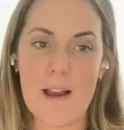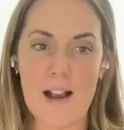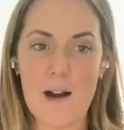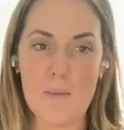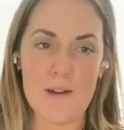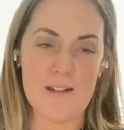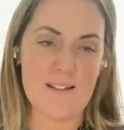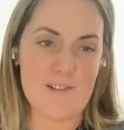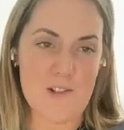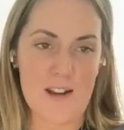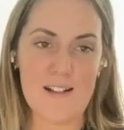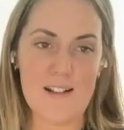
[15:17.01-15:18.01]
pick up and
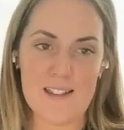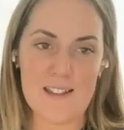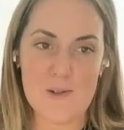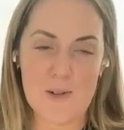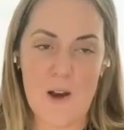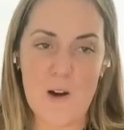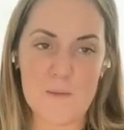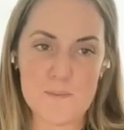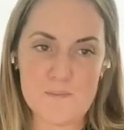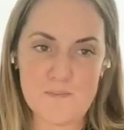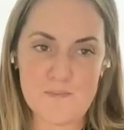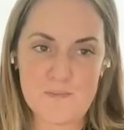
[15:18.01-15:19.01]
trying to let those go.